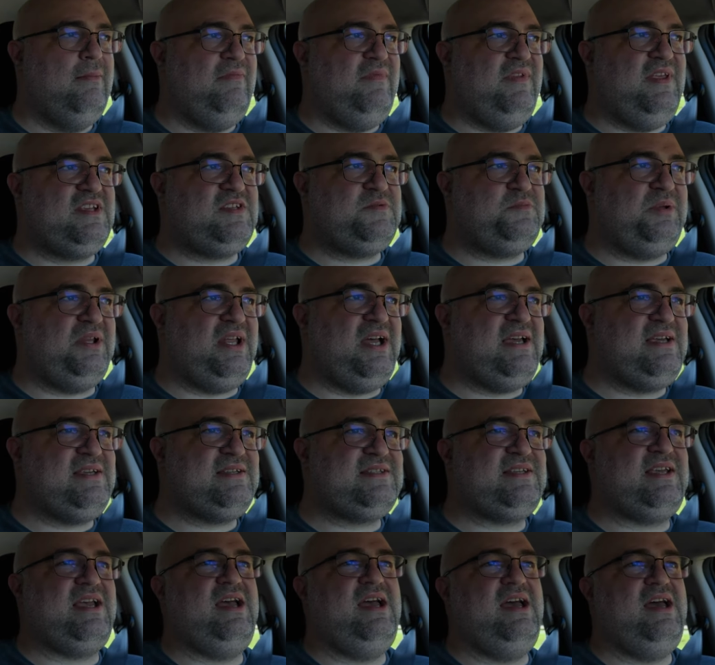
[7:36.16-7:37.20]
This
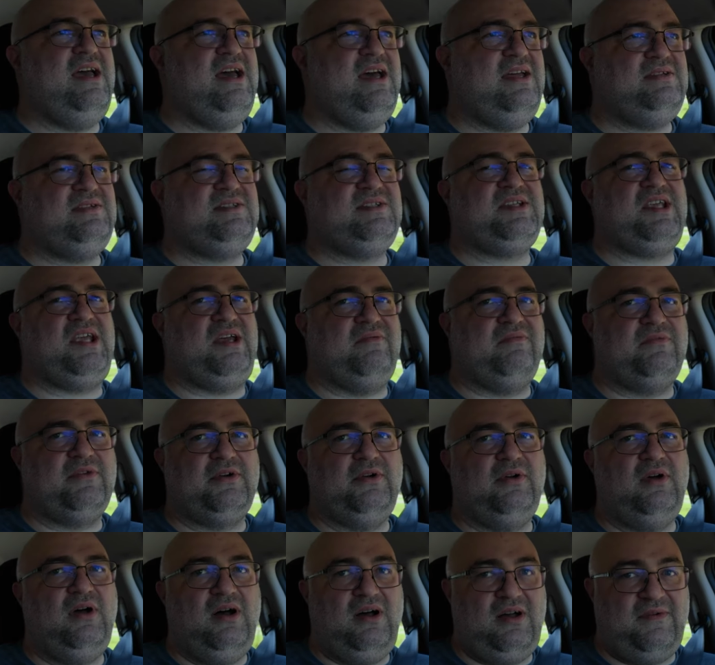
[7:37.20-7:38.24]
place had
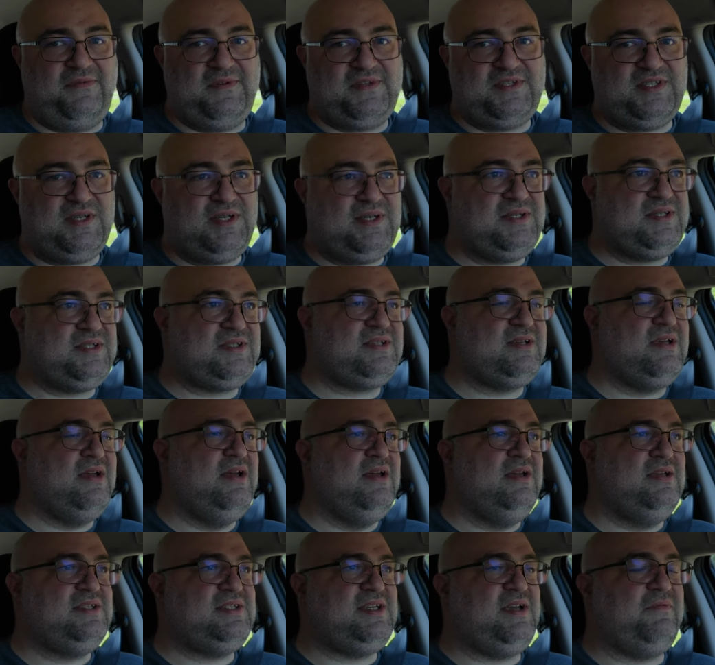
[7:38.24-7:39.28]
several offices,
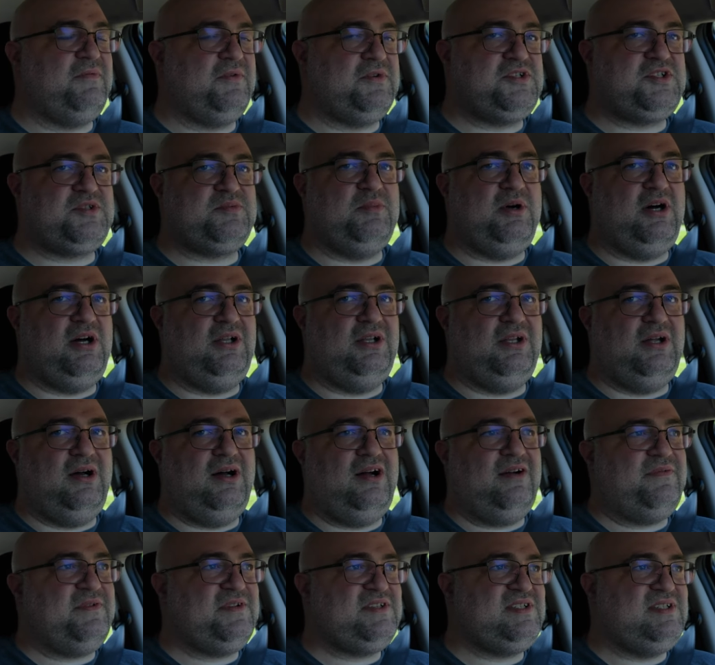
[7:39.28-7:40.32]
several small
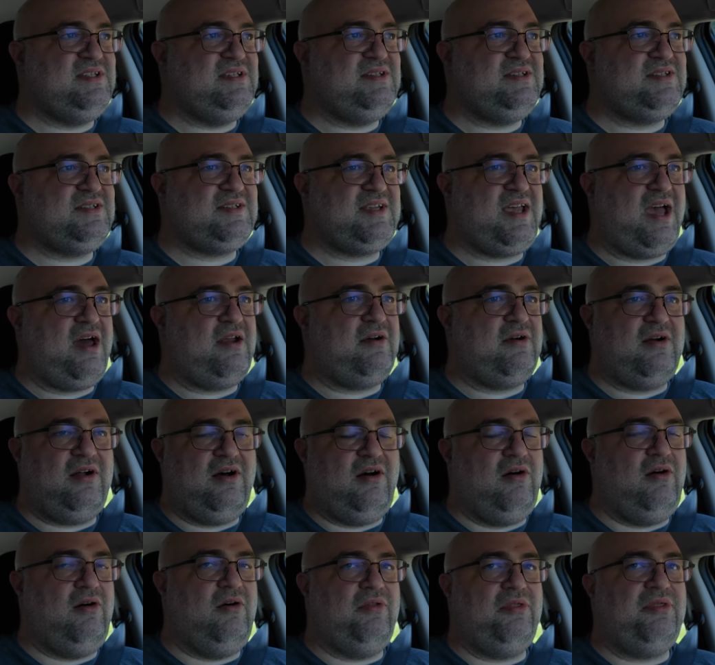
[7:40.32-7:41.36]
offices scattered
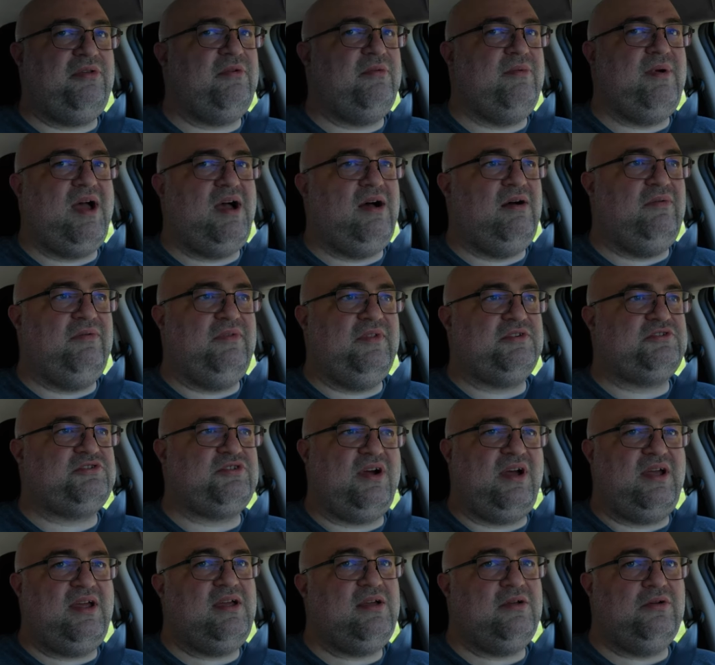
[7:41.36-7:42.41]
all throughout the
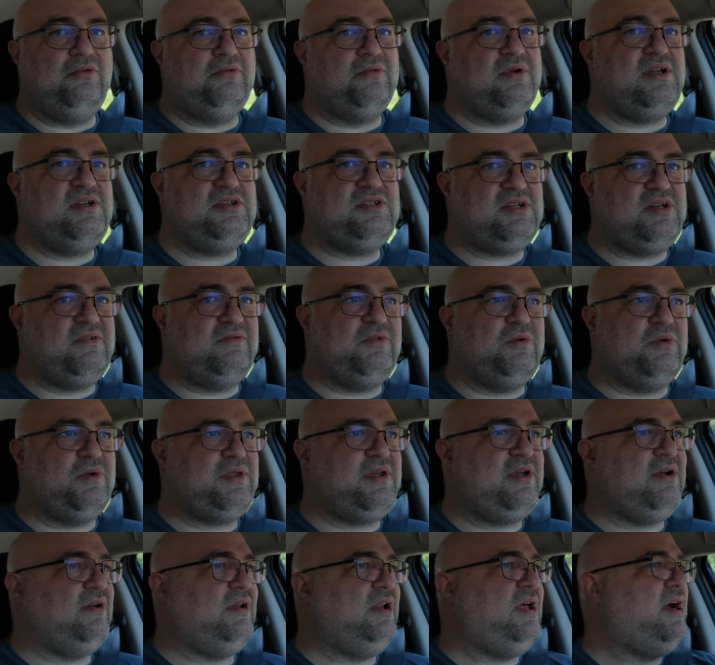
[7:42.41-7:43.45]
Triangle region of
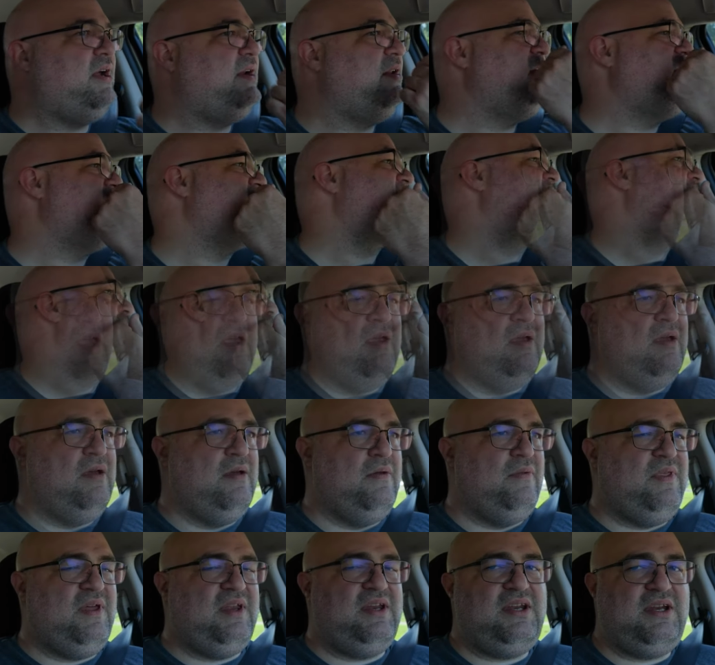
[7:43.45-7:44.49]
North Carolina.
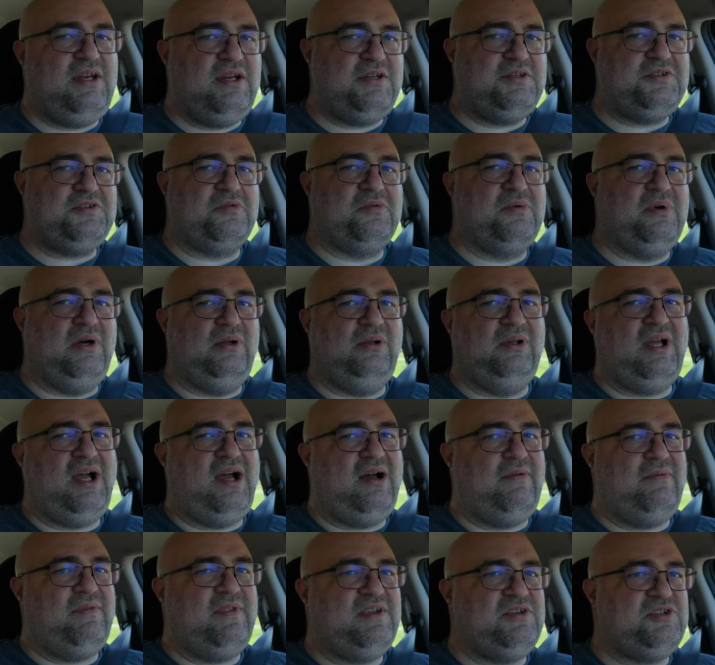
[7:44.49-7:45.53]
They needed to roll
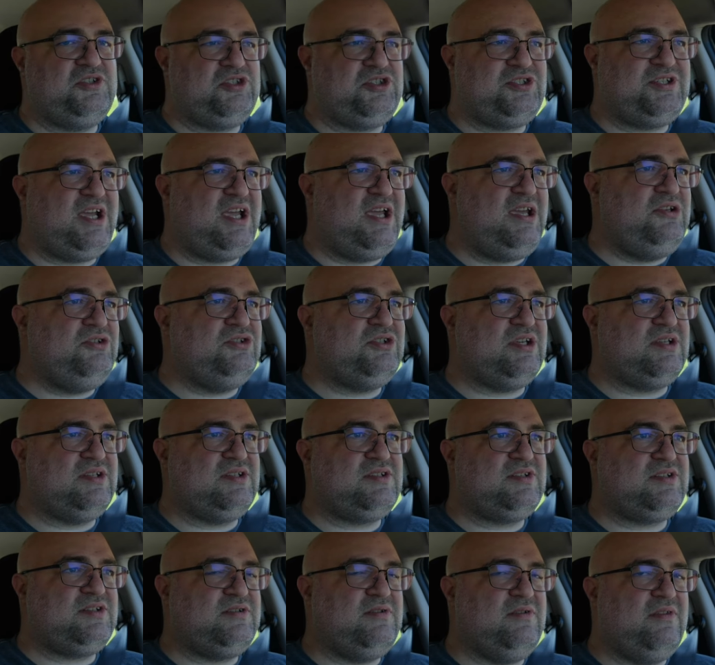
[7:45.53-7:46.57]
out these
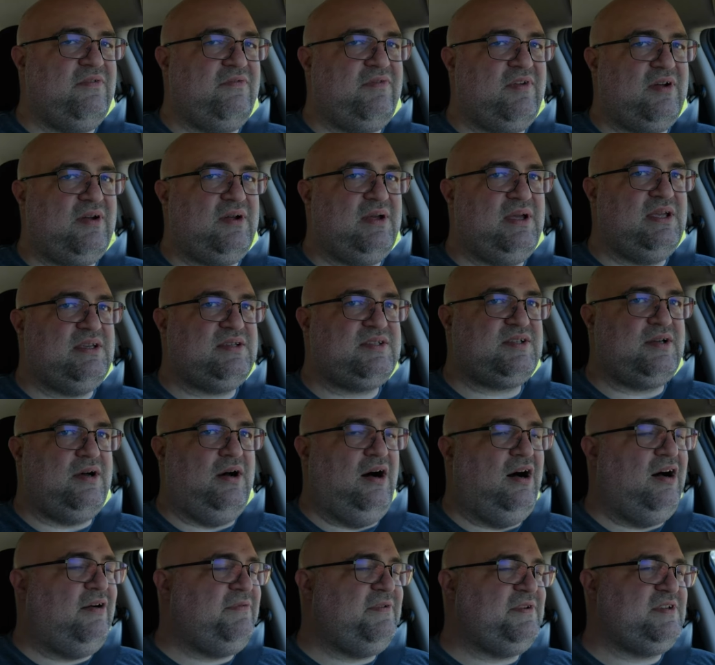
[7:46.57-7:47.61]
changes to the various
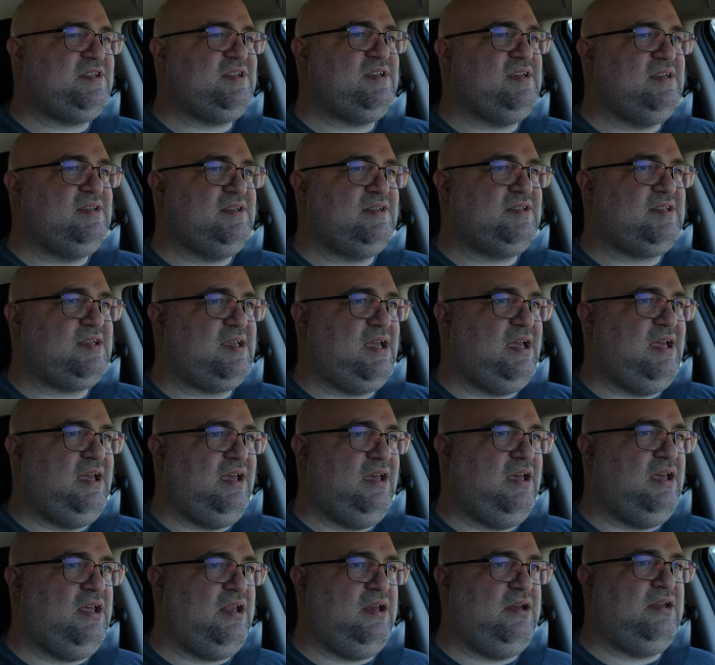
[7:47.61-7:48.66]
offices,
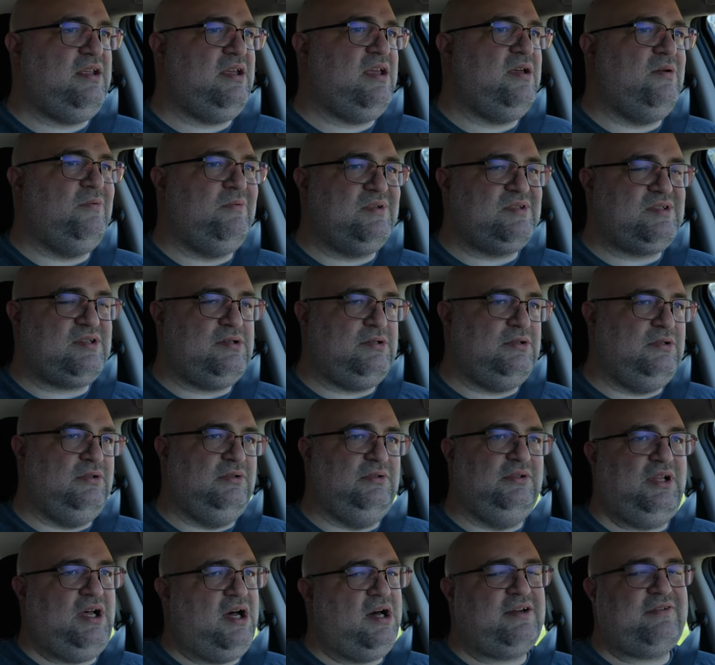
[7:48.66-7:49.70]
and it was a
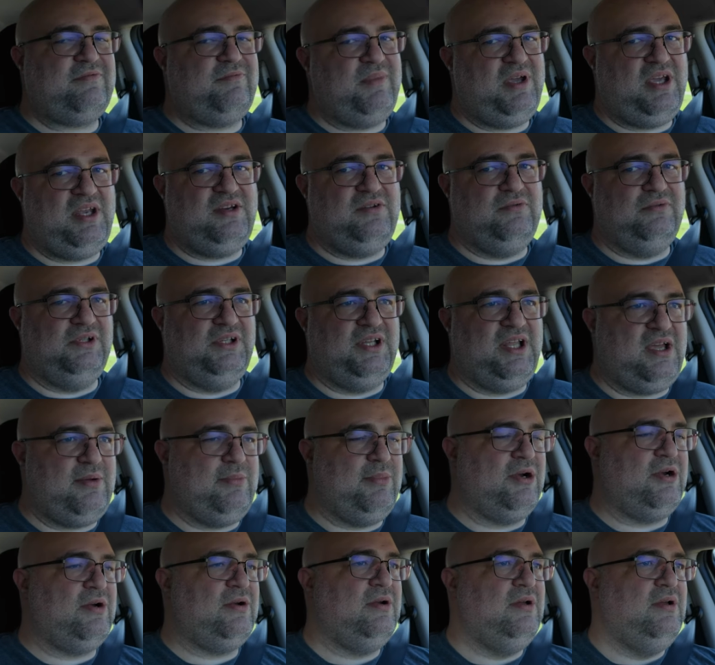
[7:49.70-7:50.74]
whole lot of manual
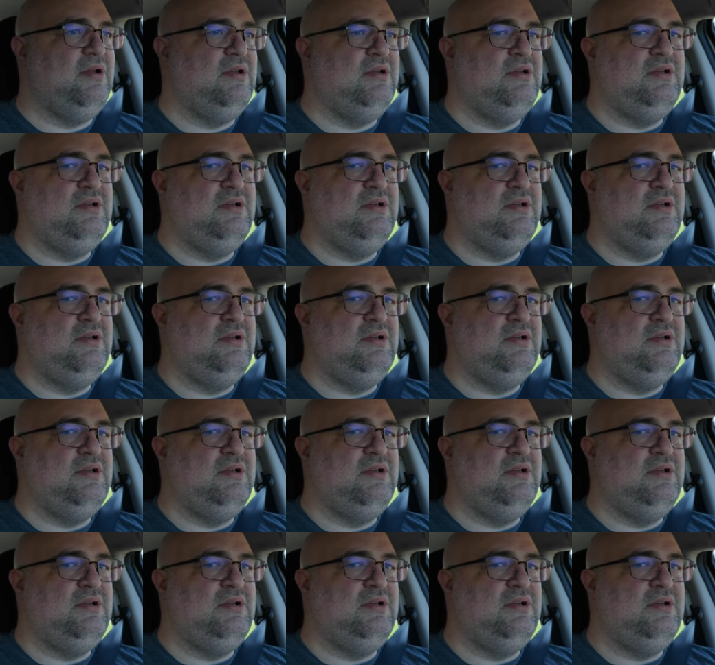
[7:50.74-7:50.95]
labor